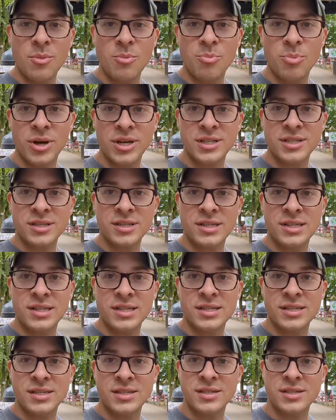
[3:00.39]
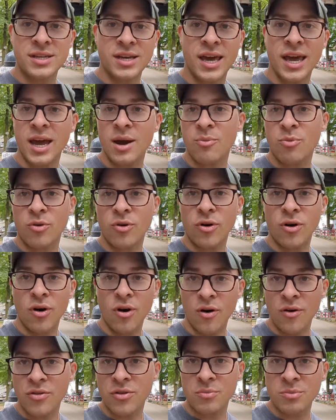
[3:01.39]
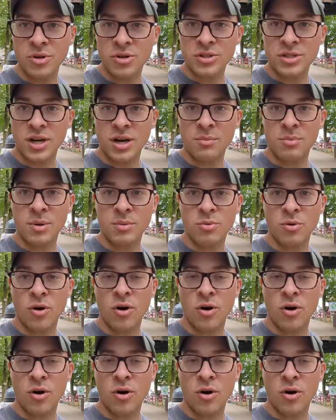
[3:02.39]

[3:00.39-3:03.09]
Basically, this is the camp where all the military people